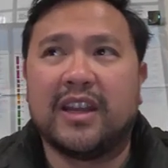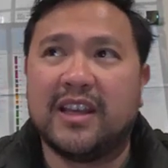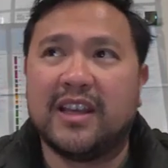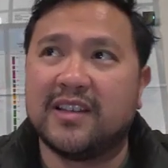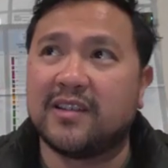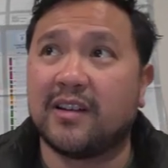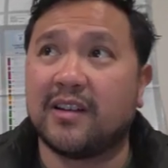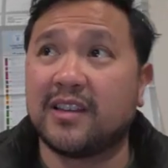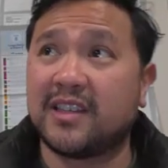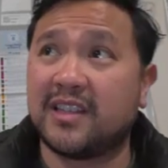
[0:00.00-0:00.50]

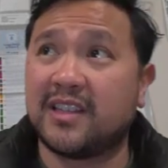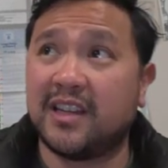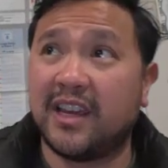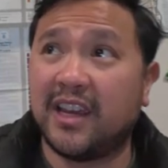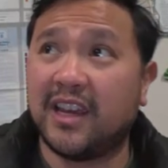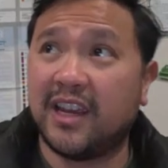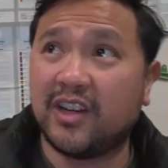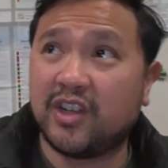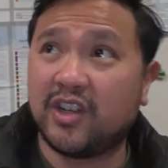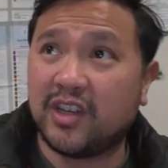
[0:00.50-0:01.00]
He's on
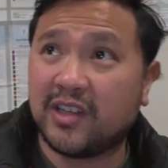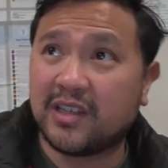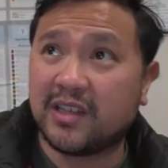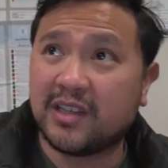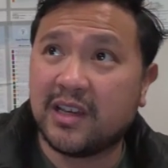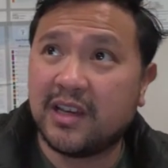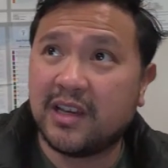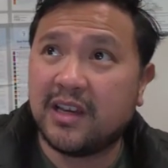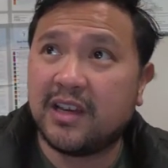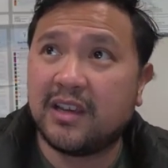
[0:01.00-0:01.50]
stage,
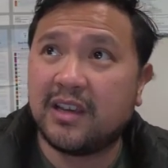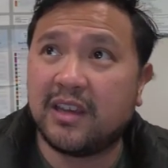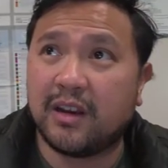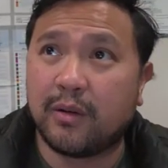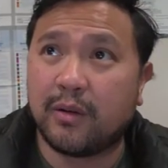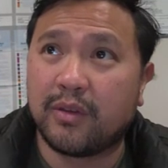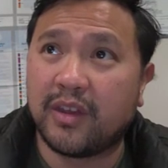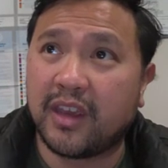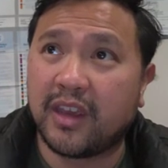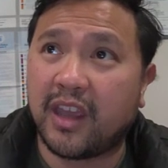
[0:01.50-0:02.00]
he's,
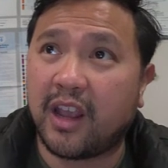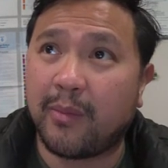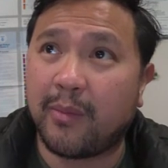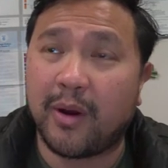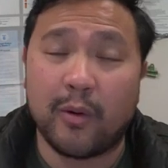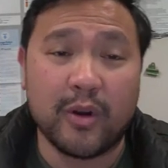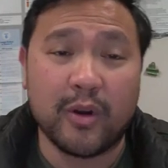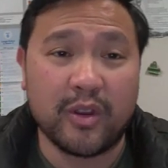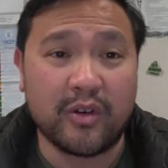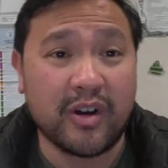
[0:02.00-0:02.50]
thinking
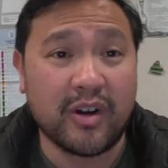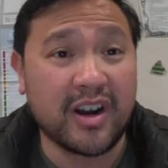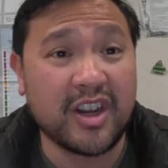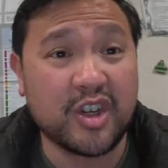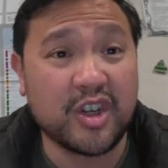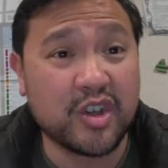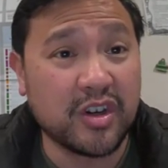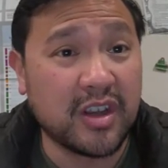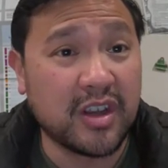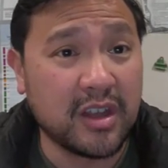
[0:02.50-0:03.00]
about whether or not he
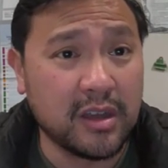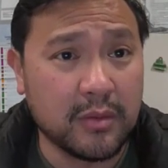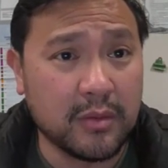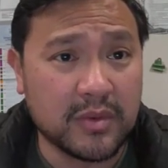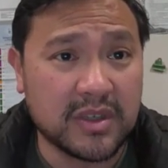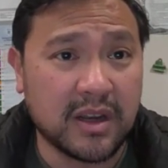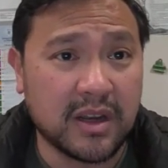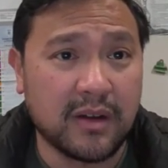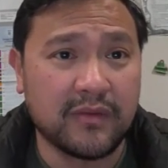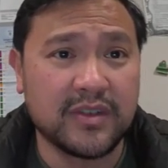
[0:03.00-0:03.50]
should kill
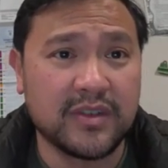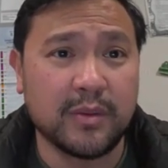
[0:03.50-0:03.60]
himself.